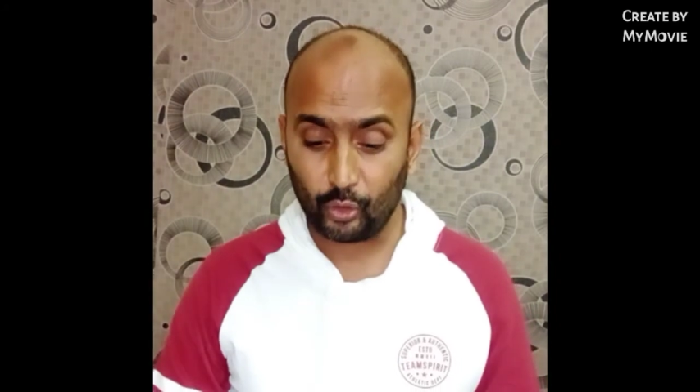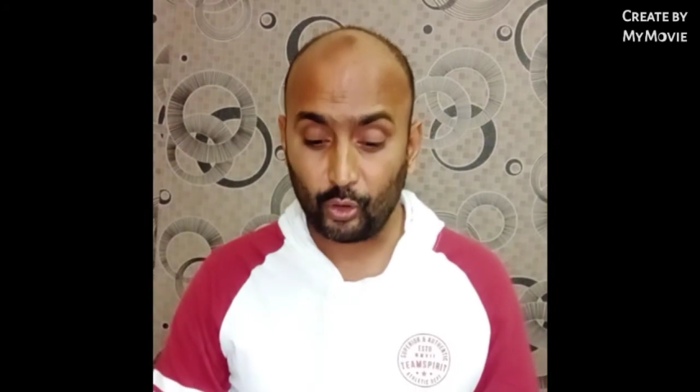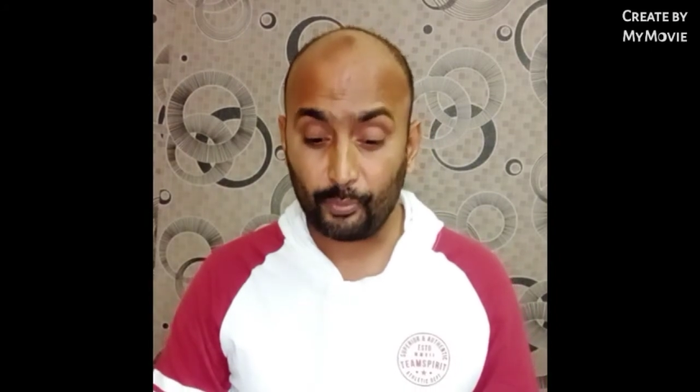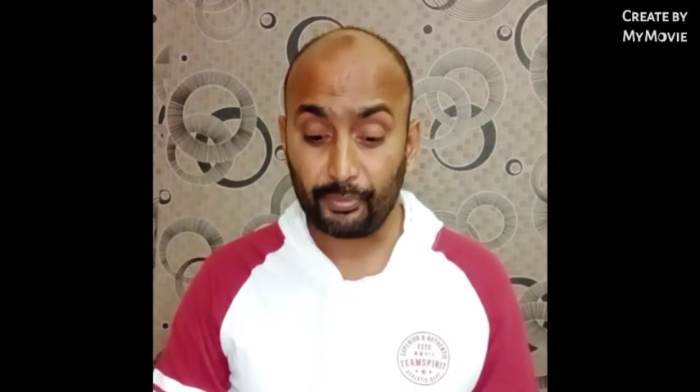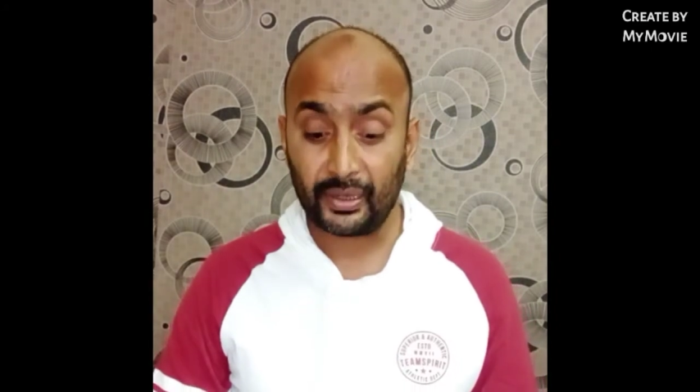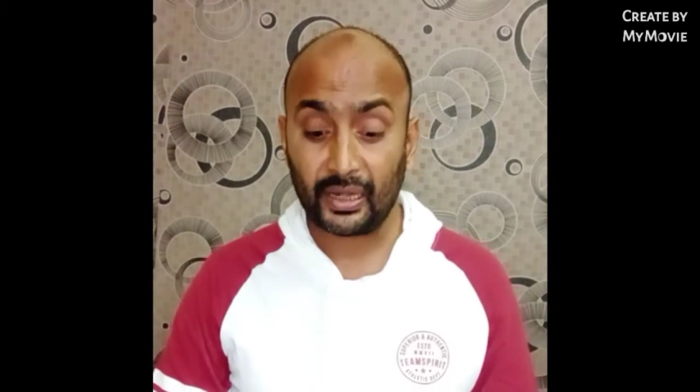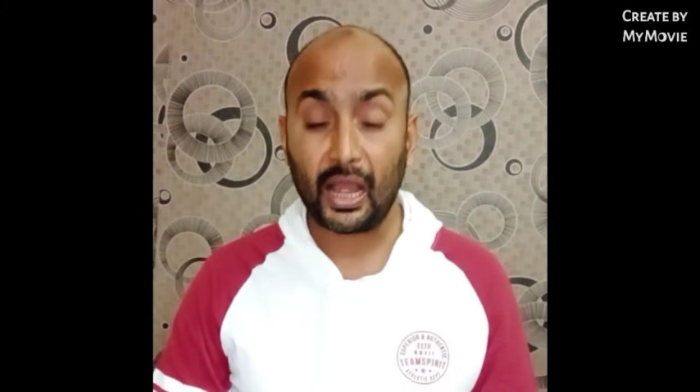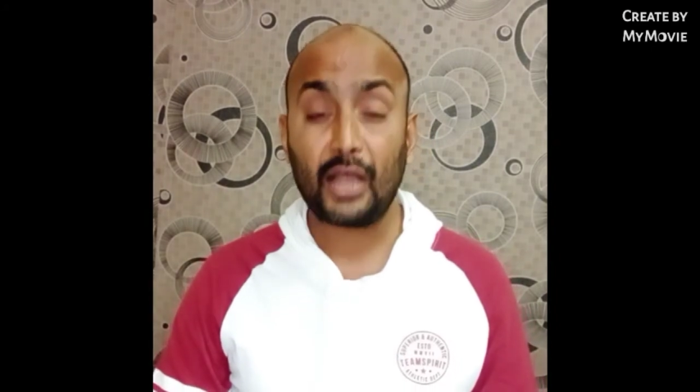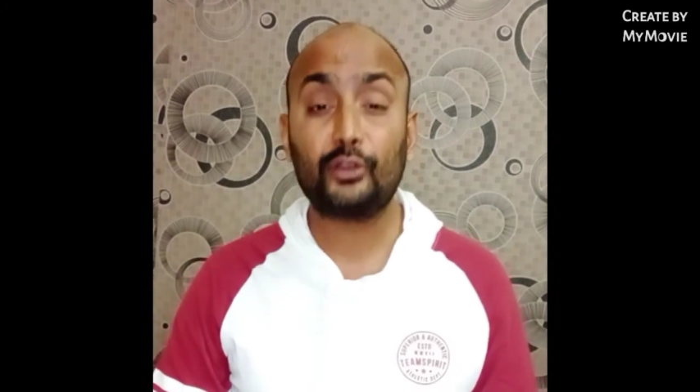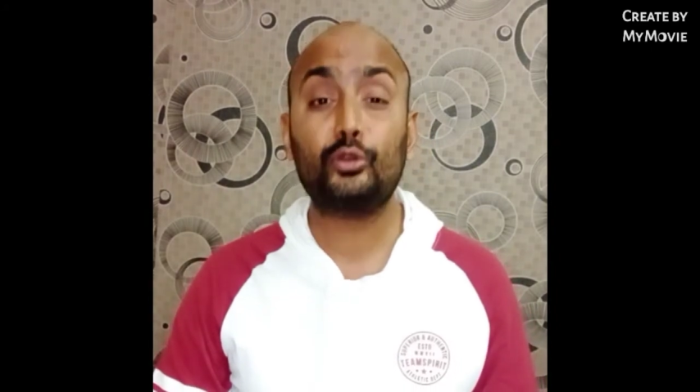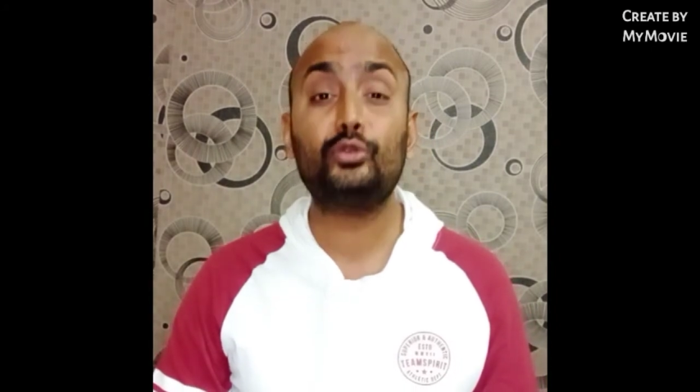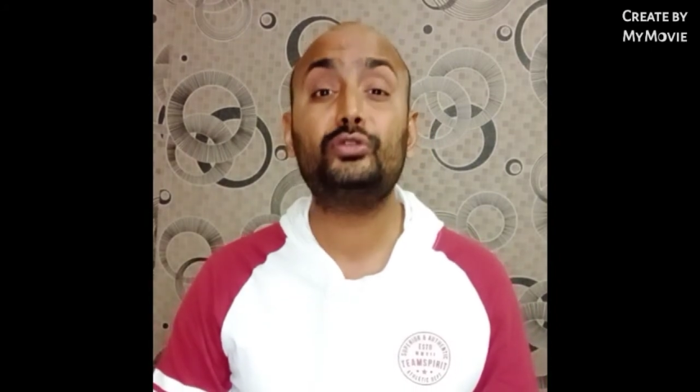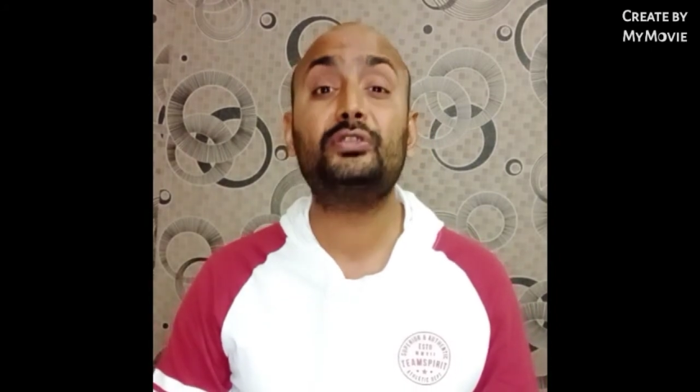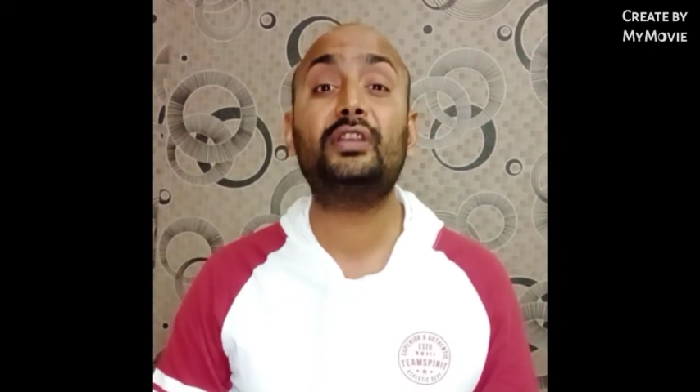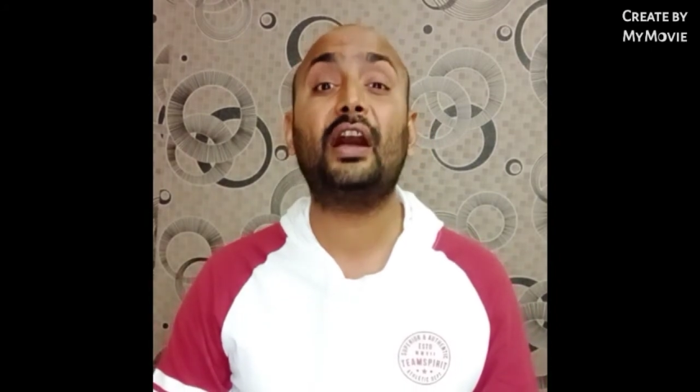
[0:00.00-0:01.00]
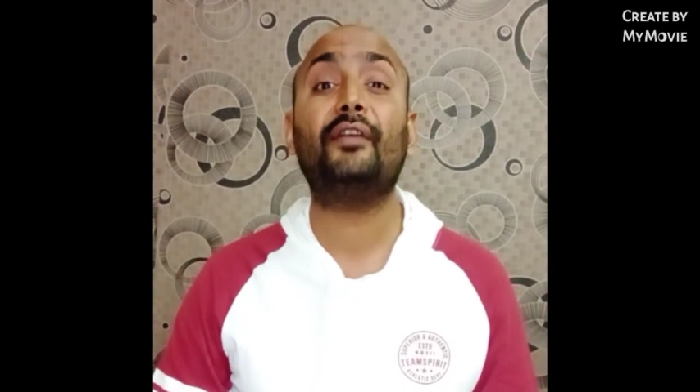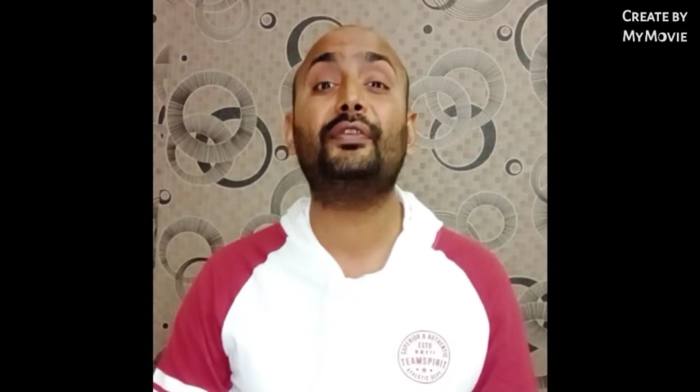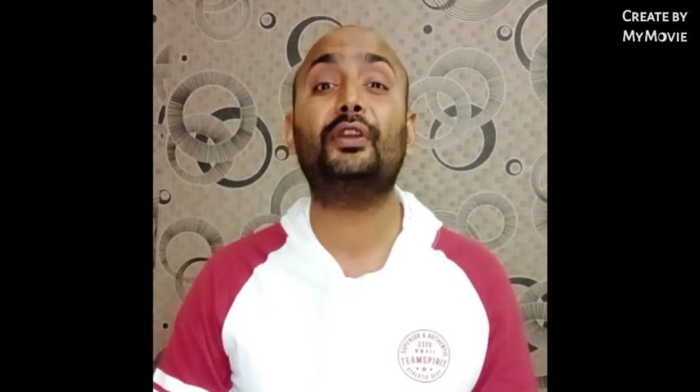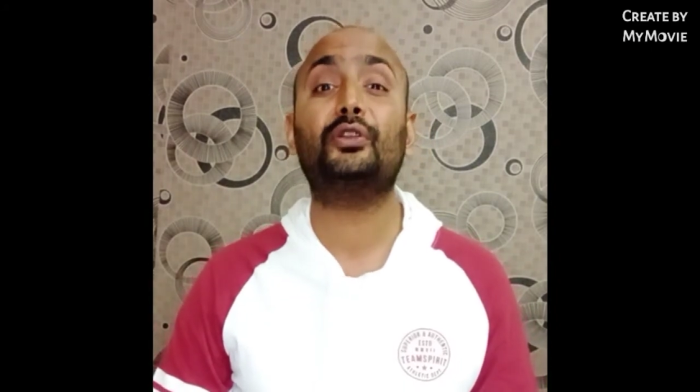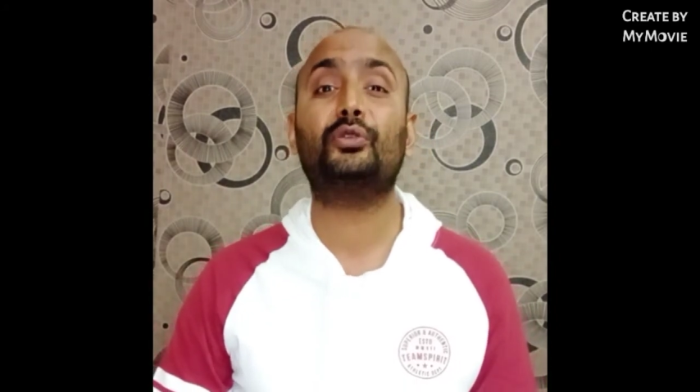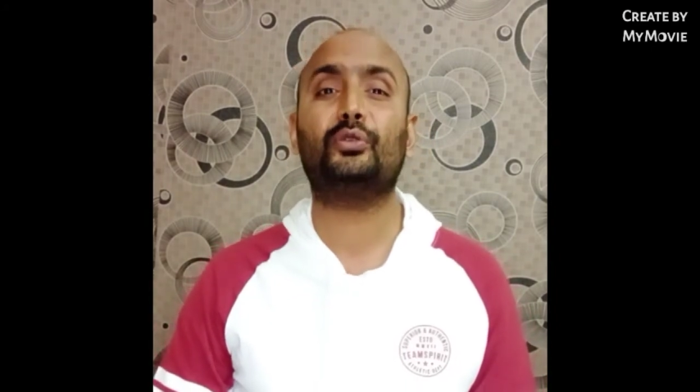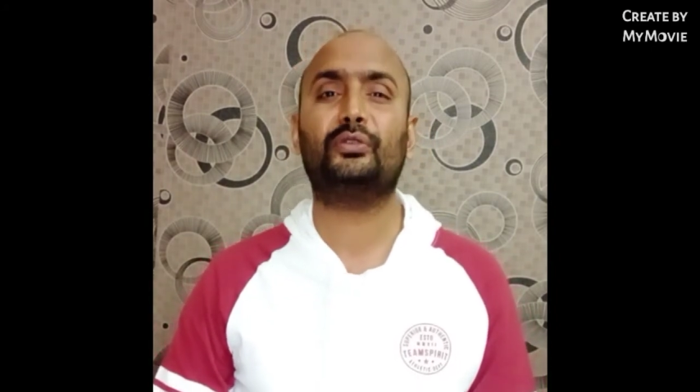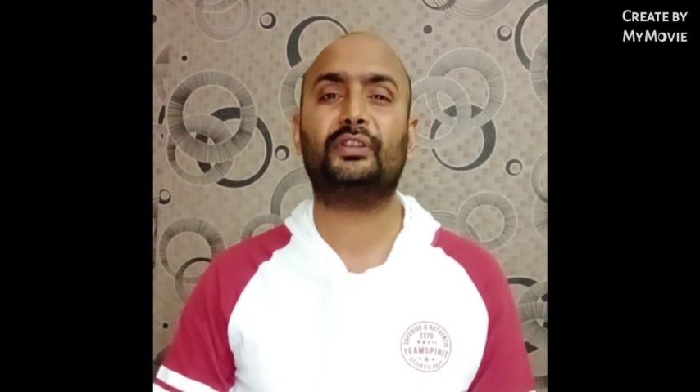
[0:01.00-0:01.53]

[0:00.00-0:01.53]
miratun safiyatun.